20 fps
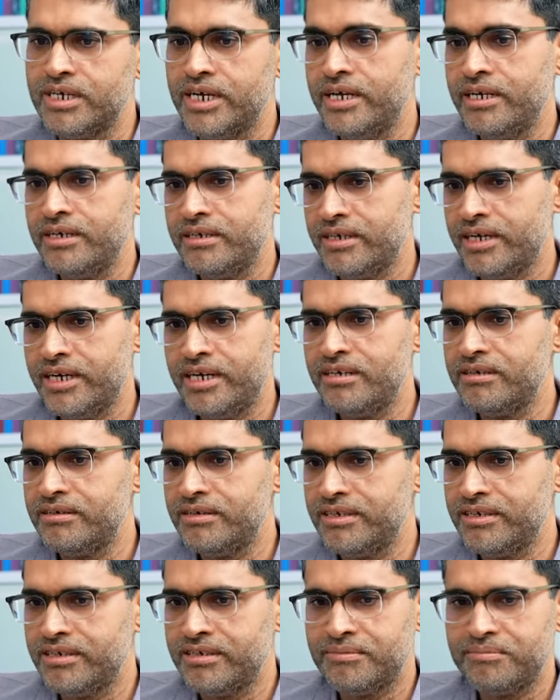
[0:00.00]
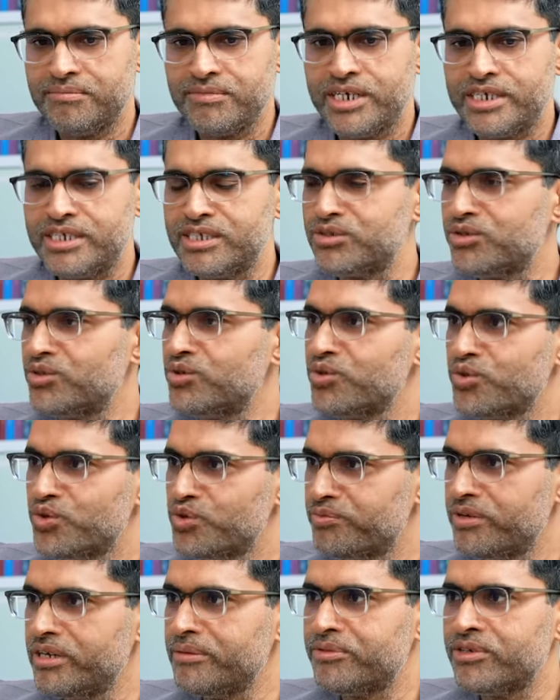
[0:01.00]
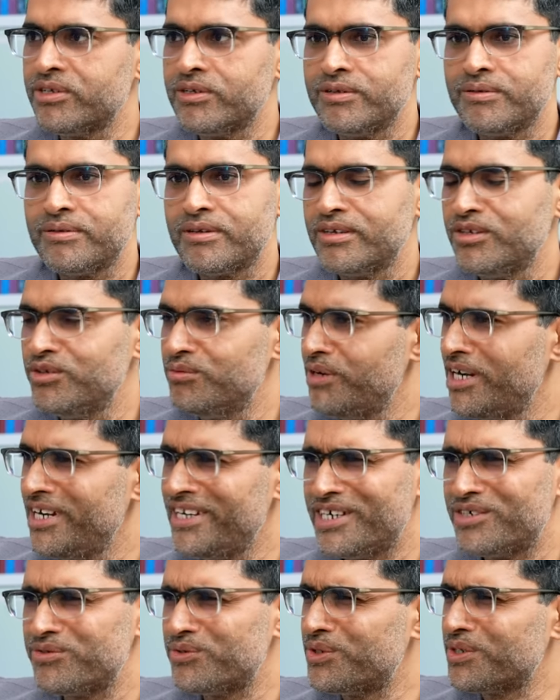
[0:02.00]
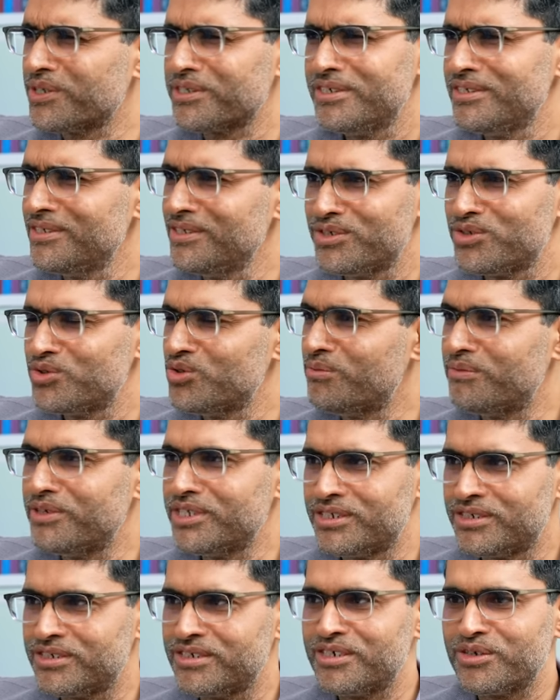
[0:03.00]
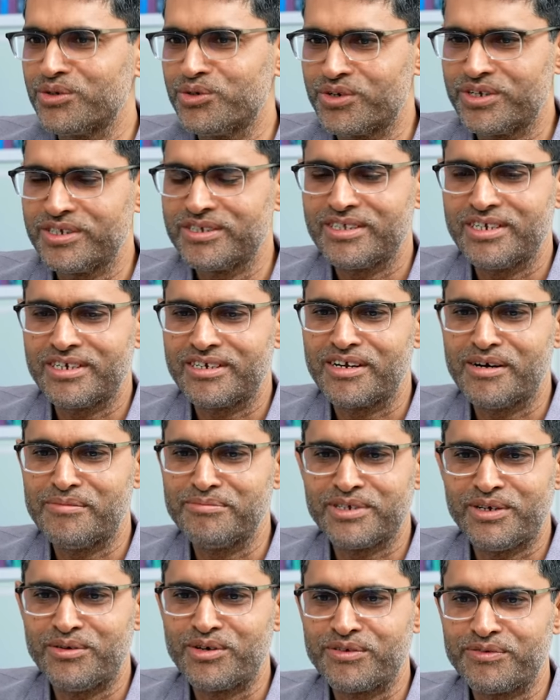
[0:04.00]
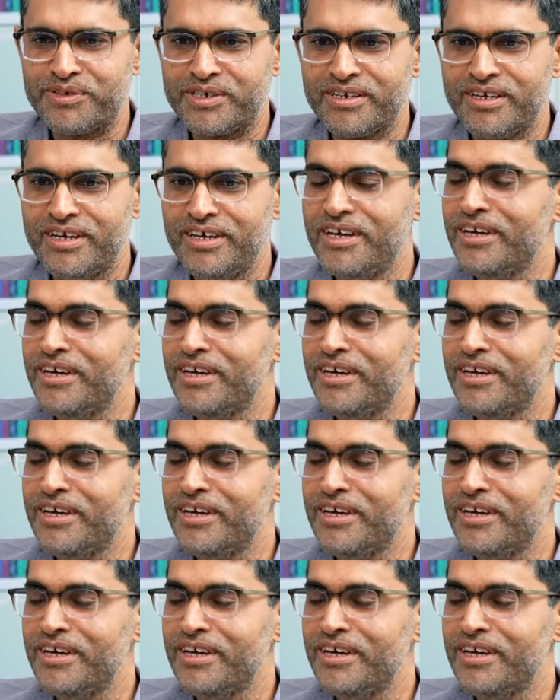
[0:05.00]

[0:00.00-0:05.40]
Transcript: and and uh, getting to know good people. You build networks. There's just right. so much uh, goodness yeah. that comes out of it.